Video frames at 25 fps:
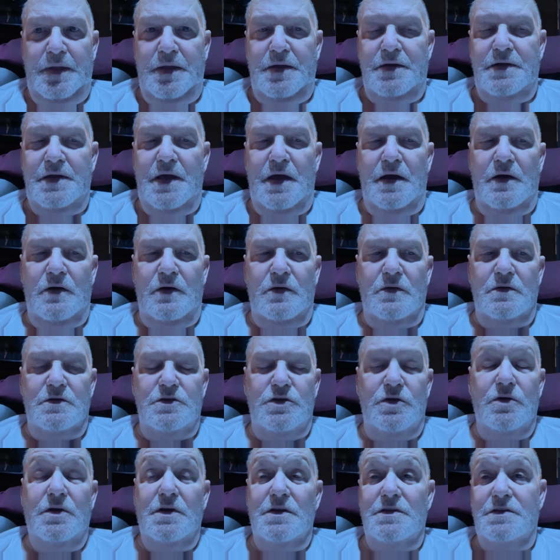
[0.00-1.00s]
Now,
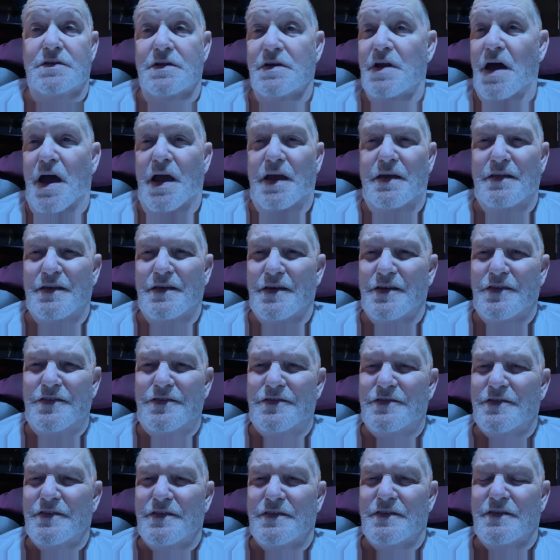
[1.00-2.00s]
you can deny this